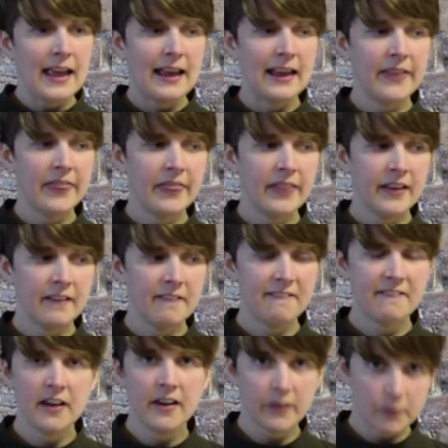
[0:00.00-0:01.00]
In the
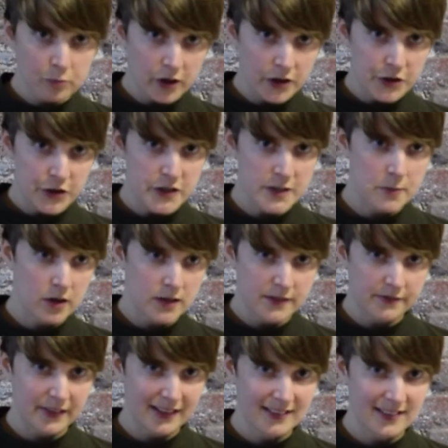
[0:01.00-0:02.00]
first produce pod
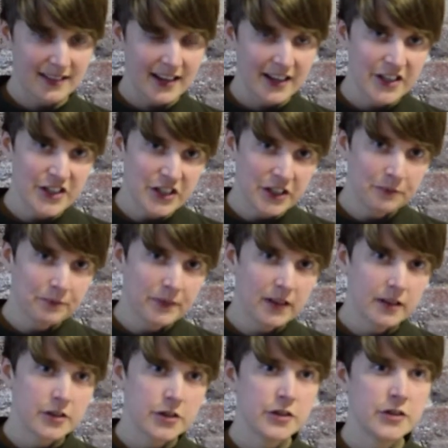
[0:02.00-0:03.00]
investigation
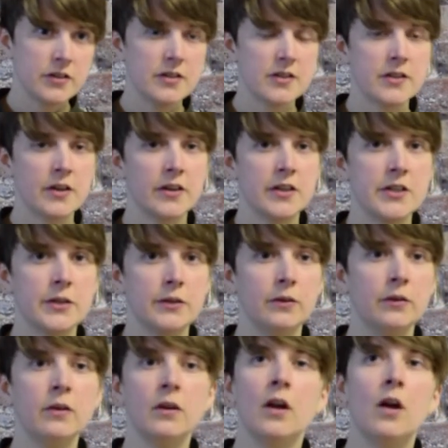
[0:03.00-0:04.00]
that the students are going to
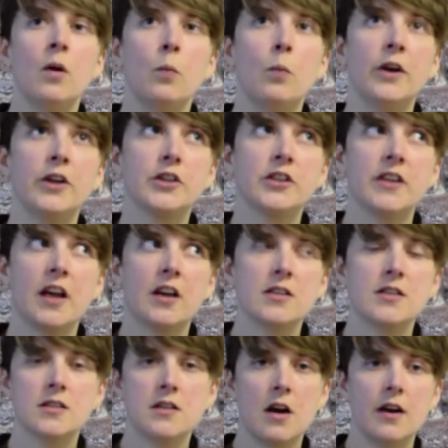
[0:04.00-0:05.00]
do, which they'll
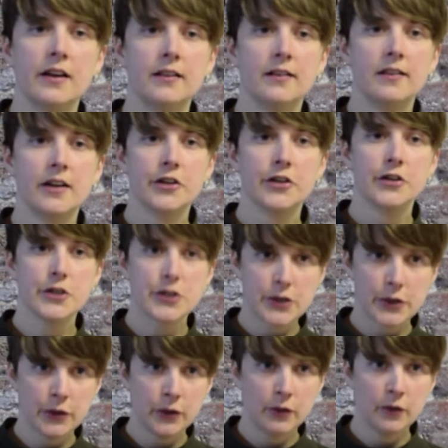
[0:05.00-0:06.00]
start in session
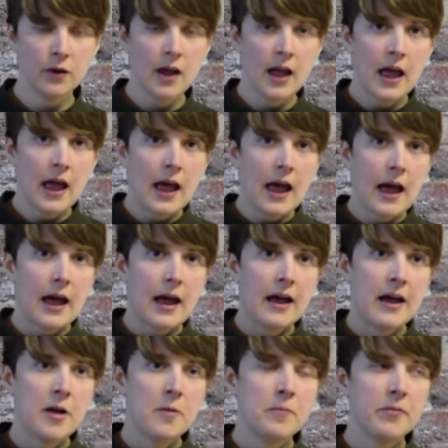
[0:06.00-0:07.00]
2,
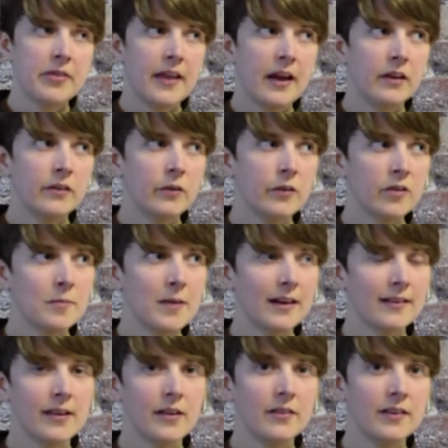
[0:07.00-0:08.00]
they'll do some
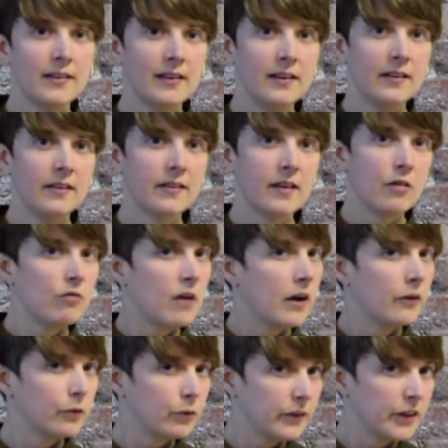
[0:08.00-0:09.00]
activities
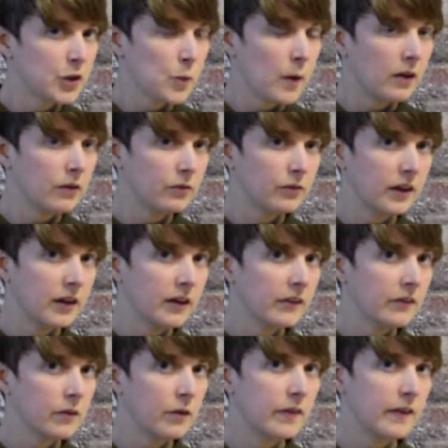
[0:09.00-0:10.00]
around fish welfare,
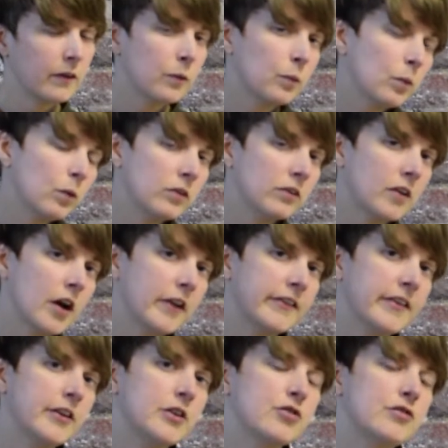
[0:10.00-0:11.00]
so this will start
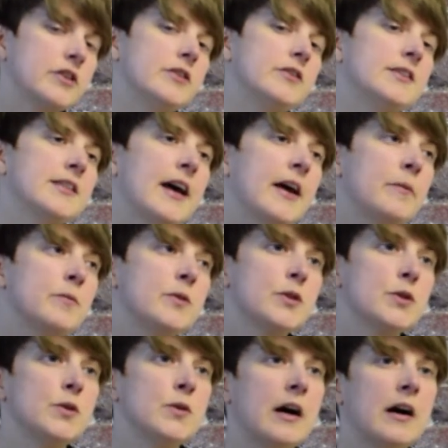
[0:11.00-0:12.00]
to introduce them
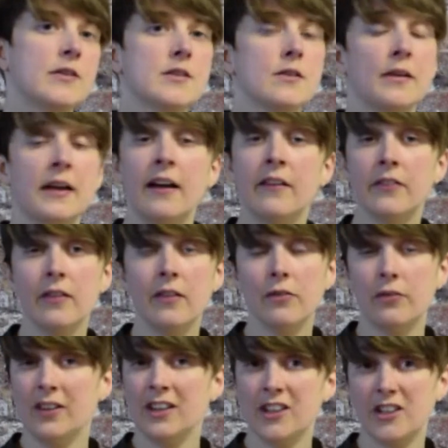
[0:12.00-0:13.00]
to how to look after the
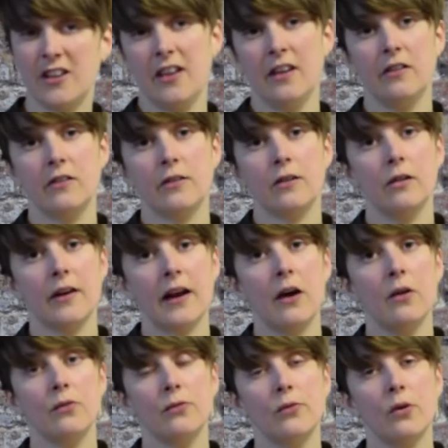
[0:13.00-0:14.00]
fish, things to look
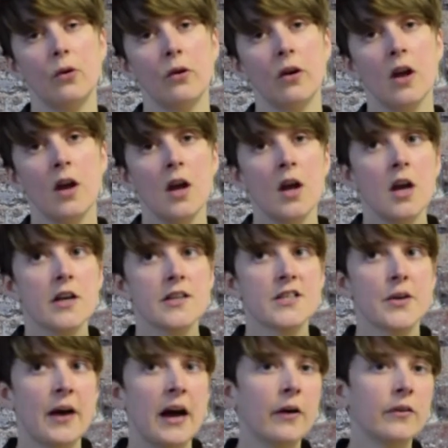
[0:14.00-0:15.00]
out for,
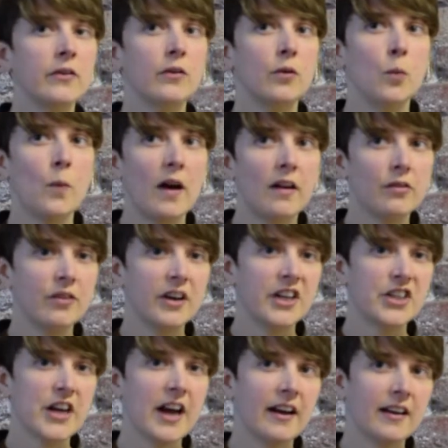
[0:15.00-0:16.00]
so how to do welfare
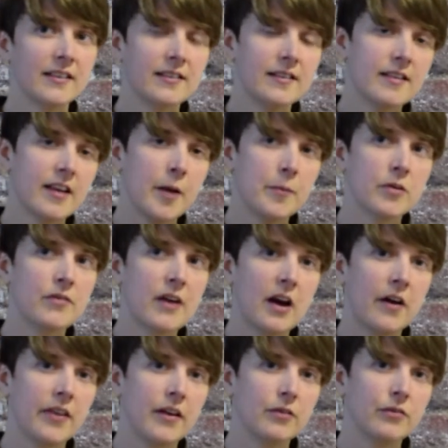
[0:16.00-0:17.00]
checks in terms of
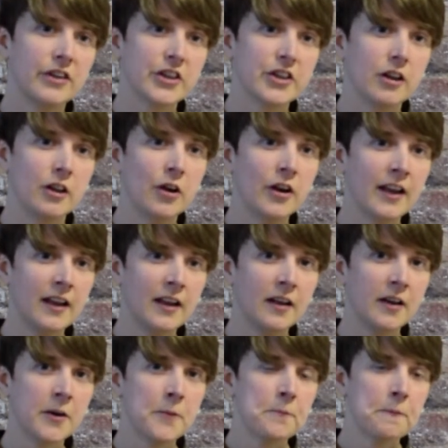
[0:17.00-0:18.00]
how their fish are
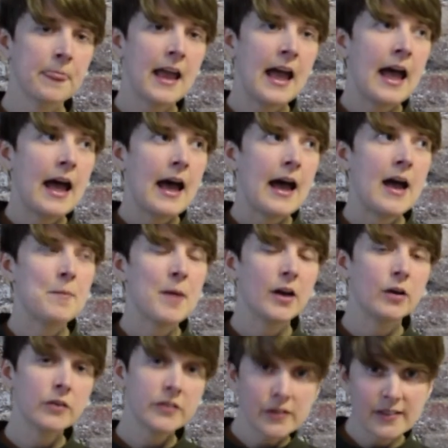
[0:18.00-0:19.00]
looking,
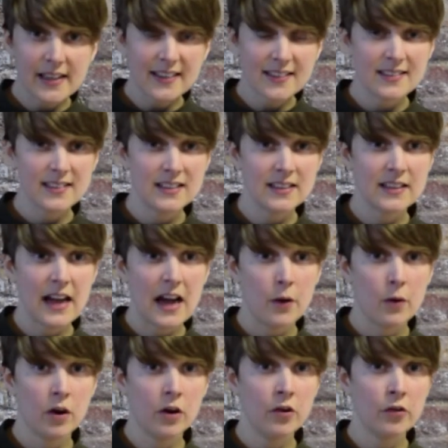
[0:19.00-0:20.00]
and also testing
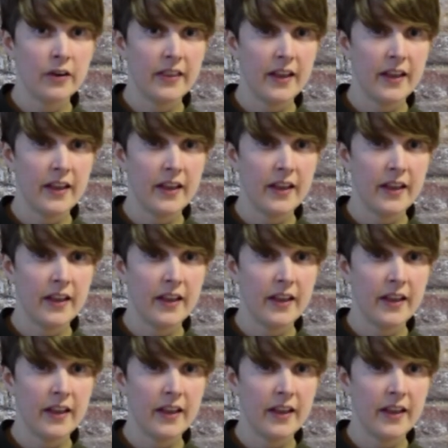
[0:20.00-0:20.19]
how hungry